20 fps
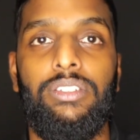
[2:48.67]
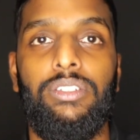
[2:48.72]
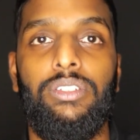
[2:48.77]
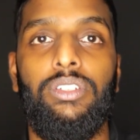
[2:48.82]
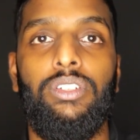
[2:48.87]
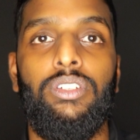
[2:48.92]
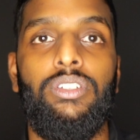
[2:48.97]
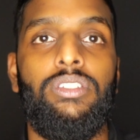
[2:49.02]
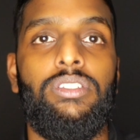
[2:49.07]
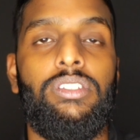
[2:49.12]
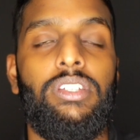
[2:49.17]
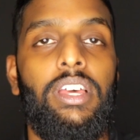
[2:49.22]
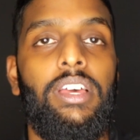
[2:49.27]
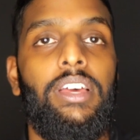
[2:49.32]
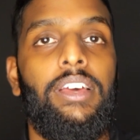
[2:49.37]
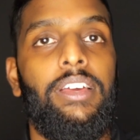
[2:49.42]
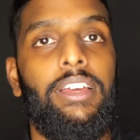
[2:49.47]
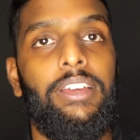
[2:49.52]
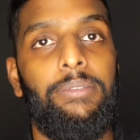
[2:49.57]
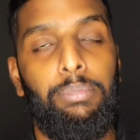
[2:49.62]
to use
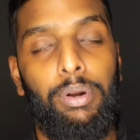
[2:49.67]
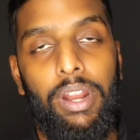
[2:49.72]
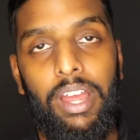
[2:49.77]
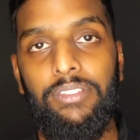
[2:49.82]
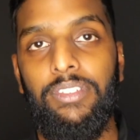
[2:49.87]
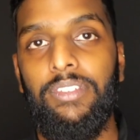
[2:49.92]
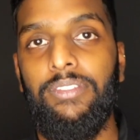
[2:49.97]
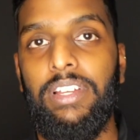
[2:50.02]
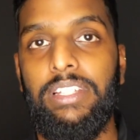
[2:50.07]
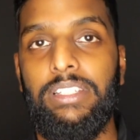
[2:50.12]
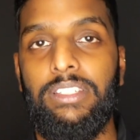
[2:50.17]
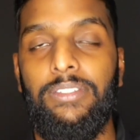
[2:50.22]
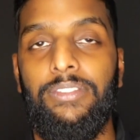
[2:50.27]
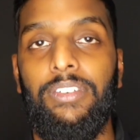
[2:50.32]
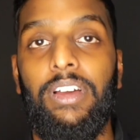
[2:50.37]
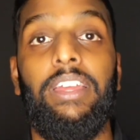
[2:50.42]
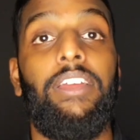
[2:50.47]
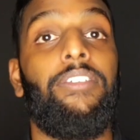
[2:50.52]
a private investor.